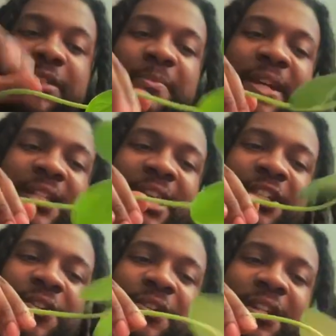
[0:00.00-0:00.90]
It's amazing.
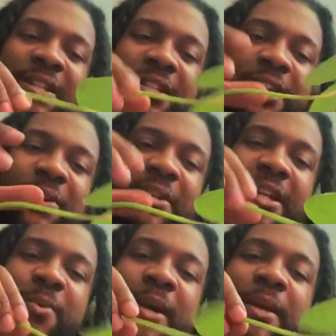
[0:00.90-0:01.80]
I turned it and just held
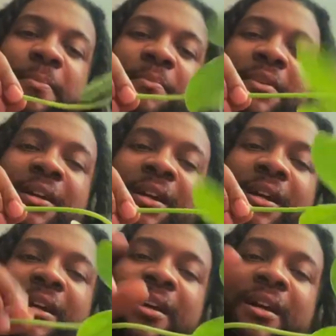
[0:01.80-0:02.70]
the other way.
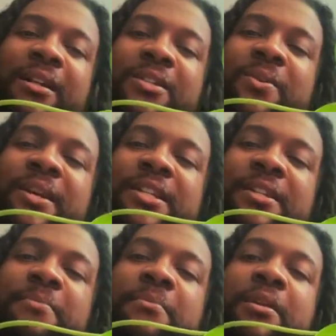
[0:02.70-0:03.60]
Oh, that's
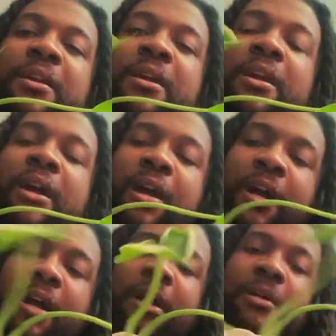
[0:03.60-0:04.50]
crazy.
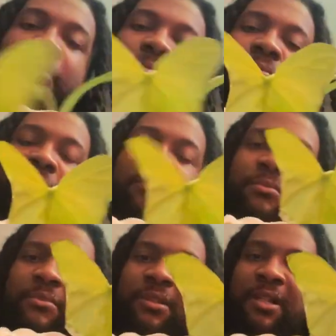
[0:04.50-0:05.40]
Um,
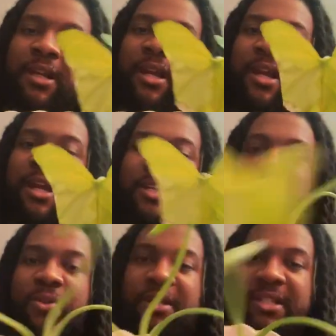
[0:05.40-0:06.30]

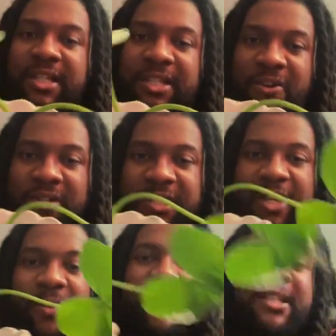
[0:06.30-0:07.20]
and you can see it's called a
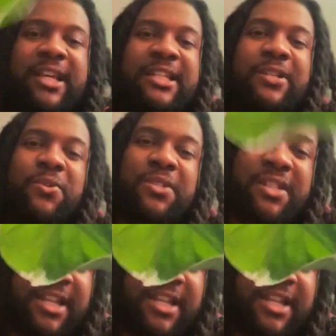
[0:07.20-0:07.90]
stingray because it has that little